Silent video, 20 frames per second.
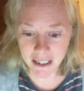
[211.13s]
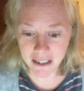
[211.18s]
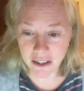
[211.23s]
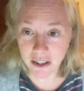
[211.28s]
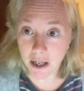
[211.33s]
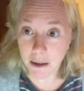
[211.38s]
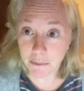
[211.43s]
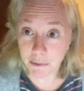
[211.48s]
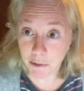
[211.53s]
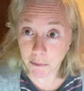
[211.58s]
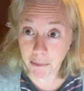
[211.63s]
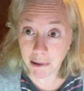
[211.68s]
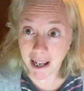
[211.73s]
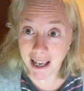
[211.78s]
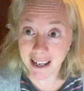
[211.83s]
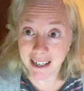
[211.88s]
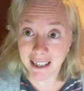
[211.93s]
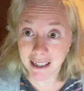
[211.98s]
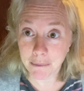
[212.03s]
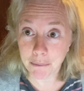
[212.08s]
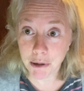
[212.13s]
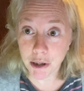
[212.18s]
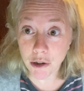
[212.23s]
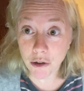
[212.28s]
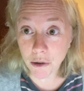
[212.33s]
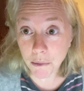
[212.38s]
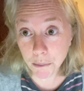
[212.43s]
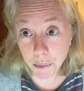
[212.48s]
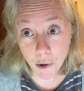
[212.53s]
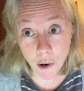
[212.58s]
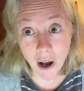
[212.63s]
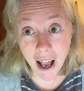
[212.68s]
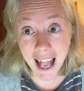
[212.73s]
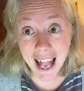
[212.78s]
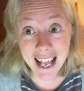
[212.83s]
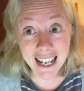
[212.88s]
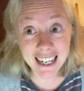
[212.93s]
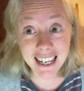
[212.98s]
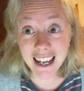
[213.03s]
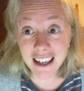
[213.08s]
in terms of planning, but you can put
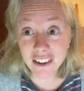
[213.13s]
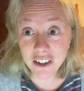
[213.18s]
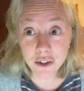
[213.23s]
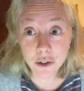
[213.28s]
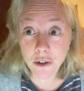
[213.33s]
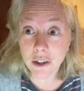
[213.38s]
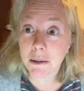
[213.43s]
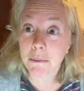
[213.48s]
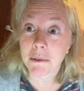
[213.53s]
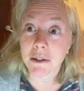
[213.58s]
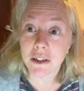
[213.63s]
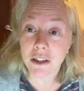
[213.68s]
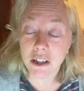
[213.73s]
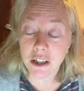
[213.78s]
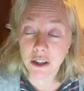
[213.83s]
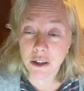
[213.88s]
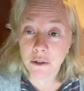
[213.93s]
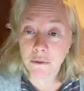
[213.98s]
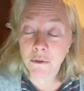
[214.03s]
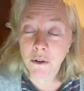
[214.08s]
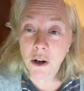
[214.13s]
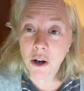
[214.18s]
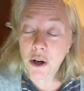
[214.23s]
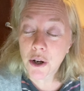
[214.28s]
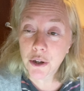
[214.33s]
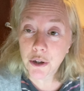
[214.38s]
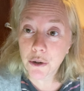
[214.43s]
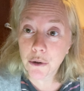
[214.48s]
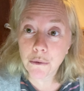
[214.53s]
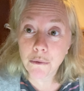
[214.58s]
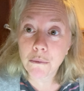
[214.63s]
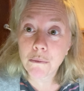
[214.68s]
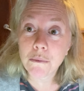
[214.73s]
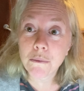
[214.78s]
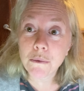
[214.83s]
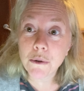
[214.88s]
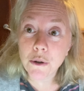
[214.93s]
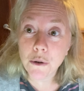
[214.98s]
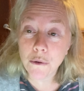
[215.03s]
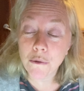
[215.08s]
any other documents that
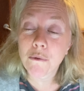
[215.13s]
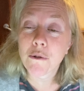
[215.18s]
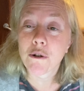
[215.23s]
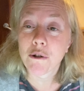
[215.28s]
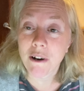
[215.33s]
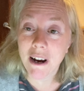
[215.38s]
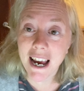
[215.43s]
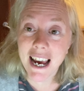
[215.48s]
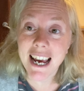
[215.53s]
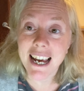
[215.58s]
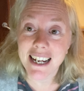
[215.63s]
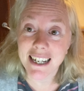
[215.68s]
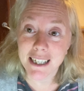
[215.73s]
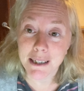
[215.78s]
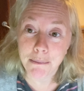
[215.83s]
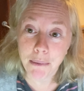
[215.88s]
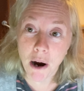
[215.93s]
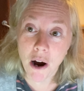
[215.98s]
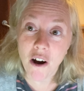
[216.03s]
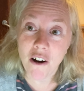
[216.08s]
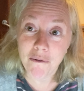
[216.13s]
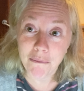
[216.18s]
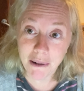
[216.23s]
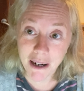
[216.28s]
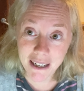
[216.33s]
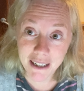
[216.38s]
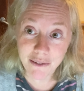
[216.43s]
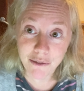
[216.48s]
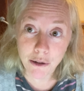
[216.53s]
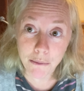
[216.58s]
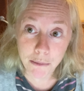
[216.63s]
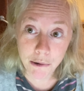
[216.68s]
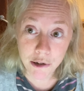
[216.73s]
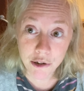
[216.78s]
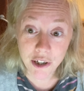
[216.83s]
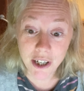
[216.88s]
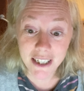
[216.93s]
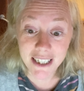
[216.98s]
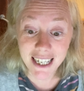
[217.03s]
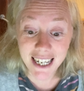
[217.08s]
you've created as part of planning for your
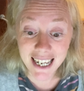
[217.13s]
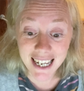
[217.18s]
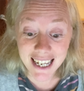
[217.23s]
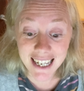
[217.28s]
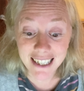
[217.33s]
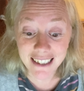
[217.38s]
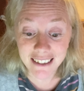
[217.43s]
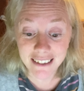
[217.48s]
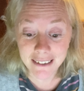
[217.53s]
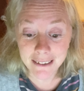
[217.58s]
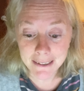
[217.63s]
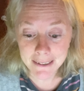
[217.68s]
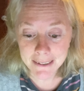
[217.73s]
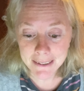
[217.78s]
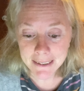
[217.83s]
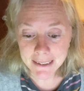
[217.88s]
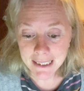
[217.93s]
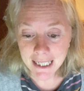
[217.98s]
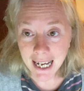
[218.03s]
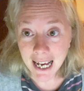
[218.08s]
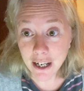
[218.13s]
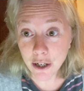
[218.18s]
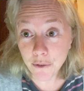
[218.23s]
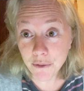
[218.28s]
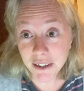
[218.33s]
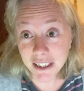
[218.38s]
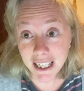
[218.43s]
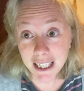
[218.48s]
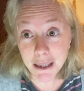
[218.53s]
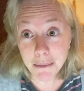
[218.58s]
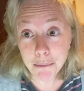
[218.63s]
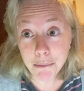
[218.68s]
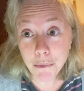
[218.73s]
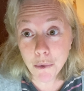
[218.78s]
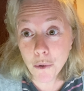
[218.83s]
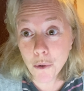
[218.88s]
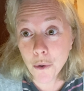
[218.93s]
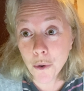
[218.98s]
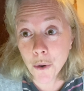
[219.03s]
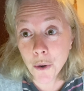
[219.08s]
project in. And obviously the
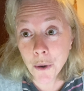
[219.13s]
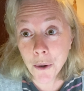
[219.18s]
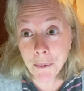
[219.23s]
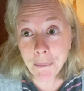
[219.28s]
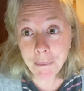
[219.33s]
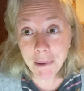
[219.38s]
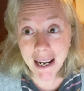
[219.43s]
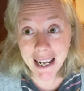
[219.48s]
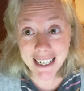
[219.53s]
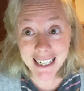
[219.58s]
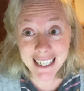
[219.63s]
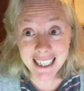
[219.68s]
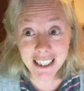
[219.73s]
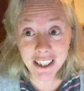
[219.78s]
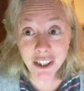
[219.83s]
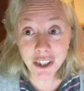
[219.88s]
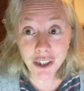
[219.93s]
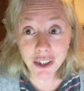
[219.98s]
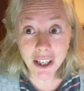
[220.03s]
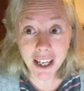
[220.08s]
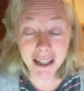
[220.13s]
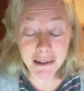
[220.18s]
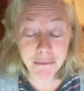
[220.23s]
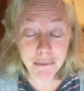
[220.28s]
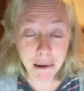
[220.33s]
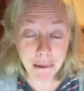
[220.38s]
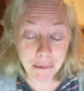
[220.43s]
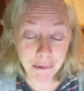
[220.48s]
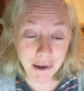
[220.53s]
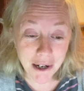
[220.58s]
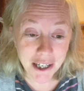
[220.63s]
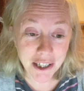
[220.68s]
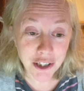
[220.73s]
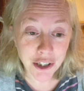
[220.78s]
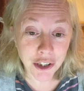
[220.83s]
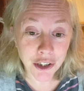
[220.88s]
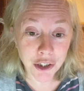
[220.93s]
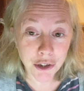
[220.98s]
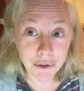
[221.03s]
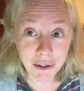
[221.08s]
more planning and
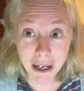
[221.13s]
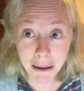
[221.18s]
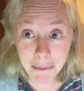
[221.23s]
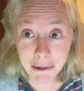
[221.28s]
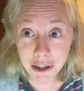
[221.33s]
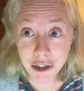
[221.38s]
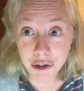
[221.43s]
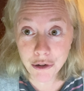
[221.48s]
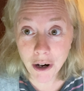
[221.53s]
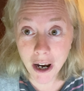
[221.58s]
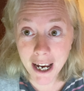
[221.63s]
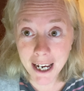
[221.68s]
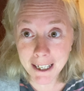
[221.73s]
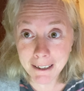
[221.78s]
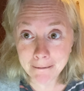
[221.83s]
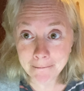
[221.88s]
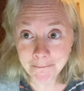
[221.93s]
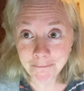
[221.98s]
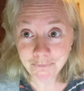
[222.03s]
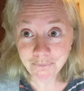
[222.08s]
preparation you demonstrate,